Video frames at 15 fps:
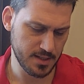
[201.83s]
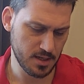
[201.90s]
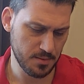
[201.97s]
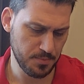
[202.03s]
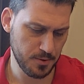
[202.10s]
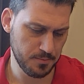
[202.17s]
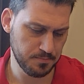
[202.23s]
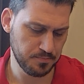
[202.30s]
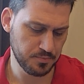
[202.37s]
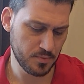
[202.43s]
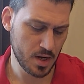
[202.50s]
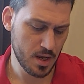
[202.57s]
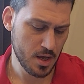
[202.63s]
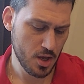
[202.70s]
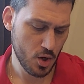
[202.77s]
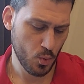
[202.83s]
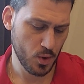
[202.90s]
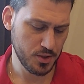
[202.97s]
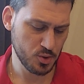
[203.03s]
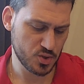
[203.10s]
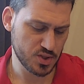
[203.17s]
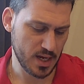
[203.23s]
up. When
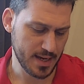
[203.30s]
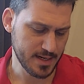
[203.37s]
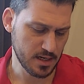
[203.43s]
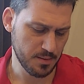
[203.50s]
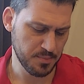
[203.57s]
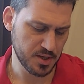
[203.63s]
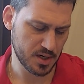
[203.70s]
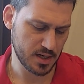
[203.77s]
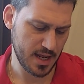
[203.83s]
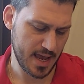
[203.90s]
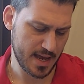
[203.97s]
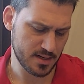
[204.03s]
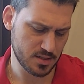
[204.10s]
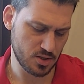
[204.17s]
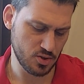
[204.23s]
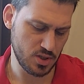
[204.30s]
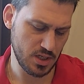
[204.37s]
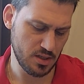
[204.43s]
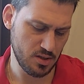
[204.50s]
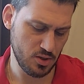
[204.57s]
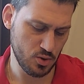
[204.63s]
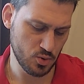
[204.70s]
you sign up, they're going to ask you to
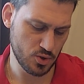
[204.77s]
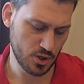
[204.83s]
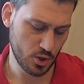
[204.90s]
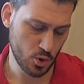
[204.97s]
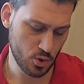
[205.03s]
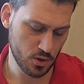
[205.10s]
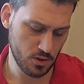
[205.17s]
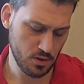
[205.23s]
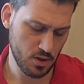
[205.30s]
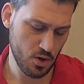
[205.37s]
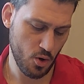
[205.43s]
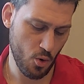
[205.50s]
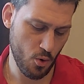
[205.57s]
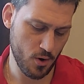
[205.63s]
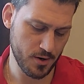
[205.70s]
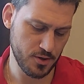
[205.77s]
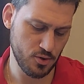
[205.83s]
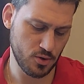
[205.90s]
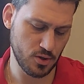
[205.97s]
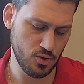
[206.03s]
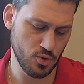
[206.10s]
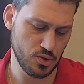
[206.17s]
either use Google or you
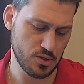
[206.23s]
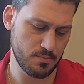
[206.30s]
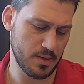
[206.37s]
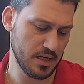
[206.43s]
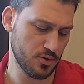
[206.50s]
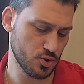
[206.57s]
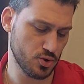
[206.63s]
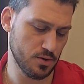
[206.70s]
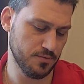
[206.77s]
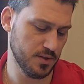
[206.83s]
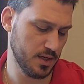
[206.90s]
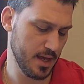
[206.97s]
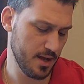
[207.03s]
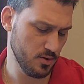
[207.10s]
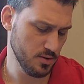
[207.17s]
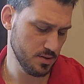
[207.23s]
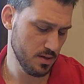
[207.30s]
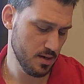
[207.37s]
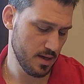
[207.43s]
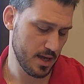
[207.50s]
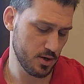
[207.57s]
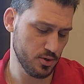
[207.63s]
can use your Microsoft account.
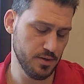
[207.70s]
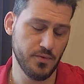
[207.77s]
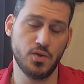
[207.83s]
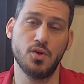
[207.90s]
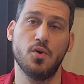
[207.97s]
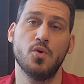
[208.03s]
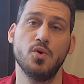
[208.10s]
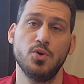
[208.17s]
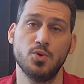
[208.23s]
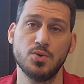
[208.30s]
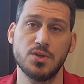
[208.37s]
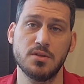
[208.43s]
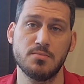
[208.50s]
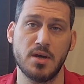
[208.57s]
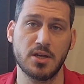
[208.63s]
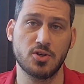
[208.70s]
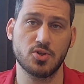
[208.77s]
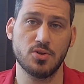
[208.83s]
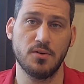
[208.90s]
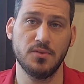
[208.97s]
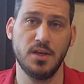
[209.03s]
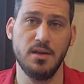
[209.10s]
I don't even know who uses
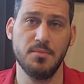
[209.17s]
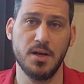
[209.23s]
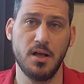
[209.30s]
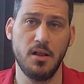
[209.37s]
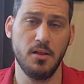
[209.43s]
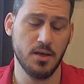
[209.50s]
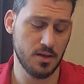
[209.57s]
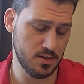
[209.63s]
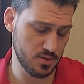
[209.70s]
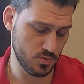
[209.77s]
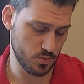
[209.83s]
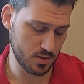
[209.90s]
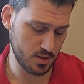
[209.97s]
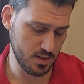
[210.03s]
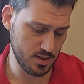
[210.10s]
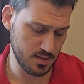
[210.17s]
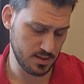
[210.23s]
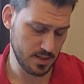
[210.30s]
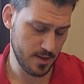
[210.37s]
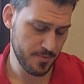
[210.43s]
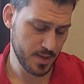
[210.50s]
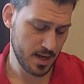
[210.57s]
Microsoft email. It is what it is.
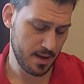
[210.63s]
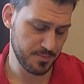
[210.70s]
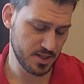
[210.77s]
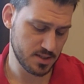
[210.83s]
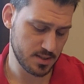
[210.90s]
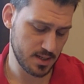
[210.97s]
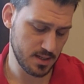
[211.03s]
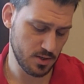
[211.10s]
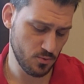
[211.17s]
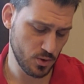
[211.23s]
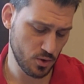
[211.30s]
I'm going to sign in with